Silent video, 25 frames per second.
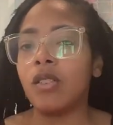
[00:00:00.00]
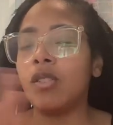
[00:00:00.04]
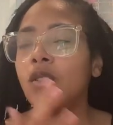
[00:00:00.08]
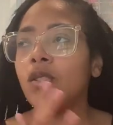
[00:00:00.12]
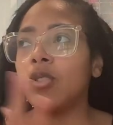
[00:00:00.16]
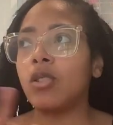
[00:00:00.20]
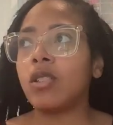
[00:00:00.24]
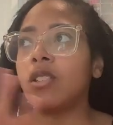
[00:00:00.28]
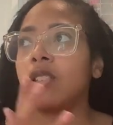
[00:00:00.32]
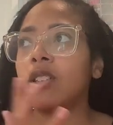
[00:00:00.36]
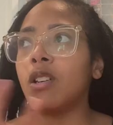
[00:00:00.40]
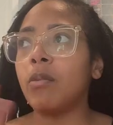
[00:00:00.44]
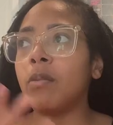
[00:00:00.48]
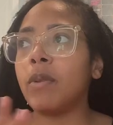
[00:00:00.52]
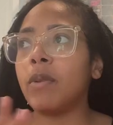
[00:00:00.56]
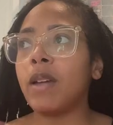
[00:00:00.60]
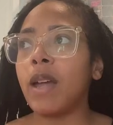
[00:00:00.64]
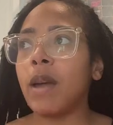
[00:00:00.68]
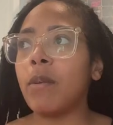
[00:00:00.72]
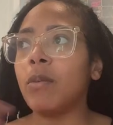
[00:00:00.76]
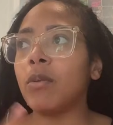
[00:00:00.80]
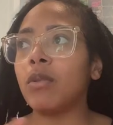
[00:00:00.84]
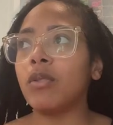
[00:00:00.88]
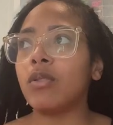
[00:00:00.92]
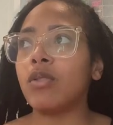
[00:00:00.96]
you'll still
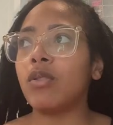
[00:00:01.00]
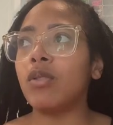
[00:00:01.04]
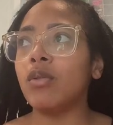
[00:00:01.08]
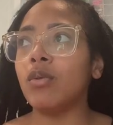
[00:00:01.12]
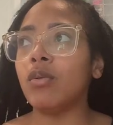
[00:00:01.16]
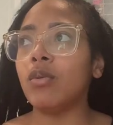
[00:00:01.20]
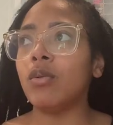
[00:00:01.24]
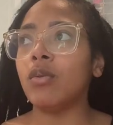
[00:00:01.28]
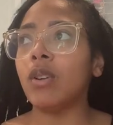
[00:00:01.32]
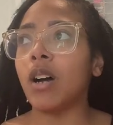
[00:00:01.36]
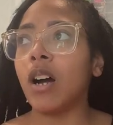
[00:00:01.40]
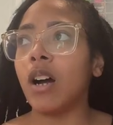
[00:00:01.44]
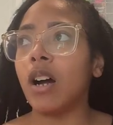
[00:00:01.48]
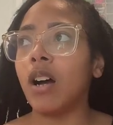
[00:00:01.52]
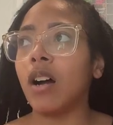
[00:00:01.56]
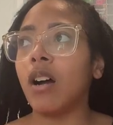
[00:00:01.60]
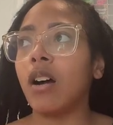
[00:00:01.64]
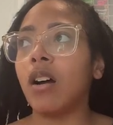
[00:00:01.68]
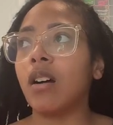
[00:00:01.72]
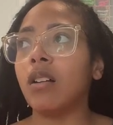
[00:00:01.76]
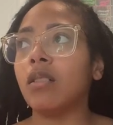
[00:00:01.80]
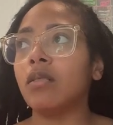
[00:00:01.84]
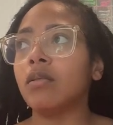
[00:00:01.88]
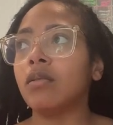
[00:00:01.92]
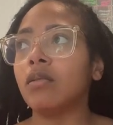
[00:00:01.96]
be able to.
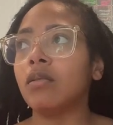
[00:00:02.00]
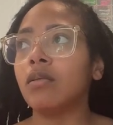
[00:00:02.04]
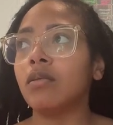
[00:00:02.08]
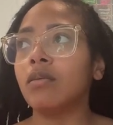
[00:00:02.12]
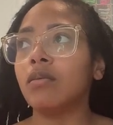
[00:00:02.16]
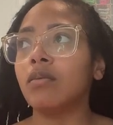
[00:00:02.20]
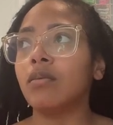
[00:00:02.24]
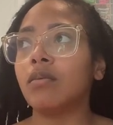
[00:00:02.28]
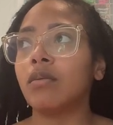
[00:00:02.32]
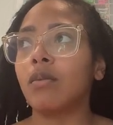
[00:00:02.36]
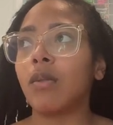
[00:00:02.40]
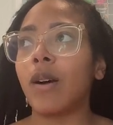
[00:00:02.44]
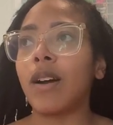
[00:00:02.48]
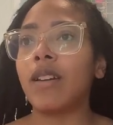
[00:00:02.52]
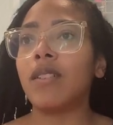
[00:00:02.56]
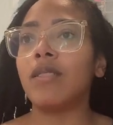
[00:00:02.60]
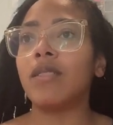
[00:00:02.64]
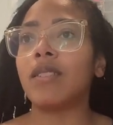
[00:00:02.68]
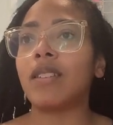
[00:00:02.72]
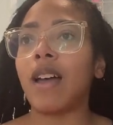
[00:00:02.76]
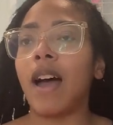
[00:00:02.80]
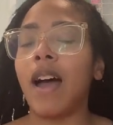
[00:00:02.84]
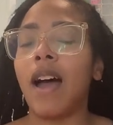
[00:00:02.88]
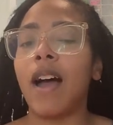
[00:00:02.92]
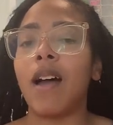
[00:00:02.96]
Uh, why are
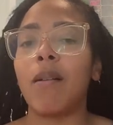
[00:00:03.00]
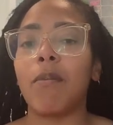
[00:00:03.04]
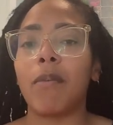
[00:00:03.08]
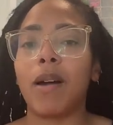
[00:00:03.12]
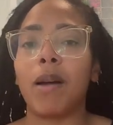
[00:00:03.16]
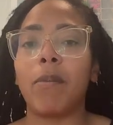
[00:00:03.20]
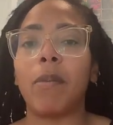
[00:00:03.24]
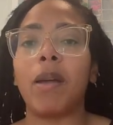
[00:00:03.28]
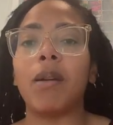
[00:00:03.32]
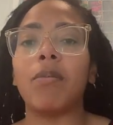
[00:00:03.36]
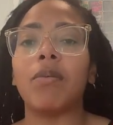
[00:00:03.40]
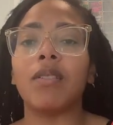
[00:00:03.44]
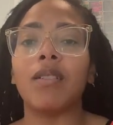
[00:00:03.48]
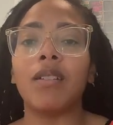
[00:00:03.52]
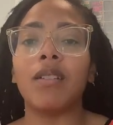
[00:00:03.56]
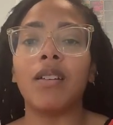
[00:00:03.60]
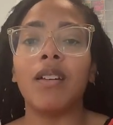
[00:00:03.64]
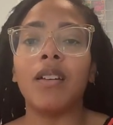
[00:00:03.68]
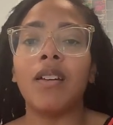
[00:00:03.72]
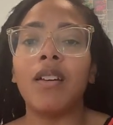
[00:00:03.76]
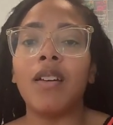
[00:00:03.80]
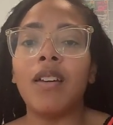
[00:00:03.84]
you side eyeing my baby?